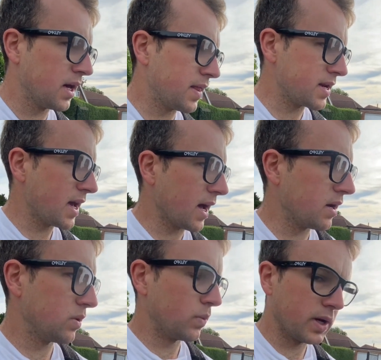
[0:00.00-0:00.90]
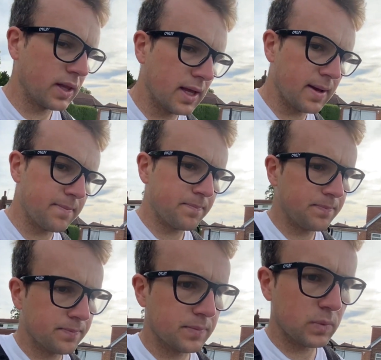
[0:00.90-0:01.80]
yeah,
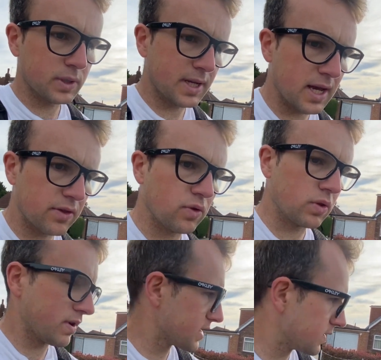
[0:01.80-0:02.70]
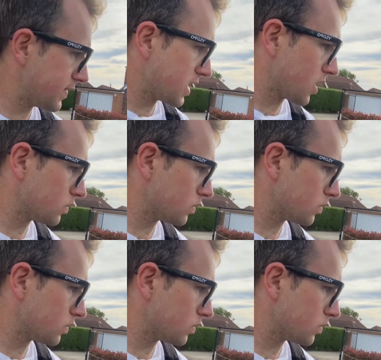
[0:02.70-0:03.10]
we'll take you through the rest of the video.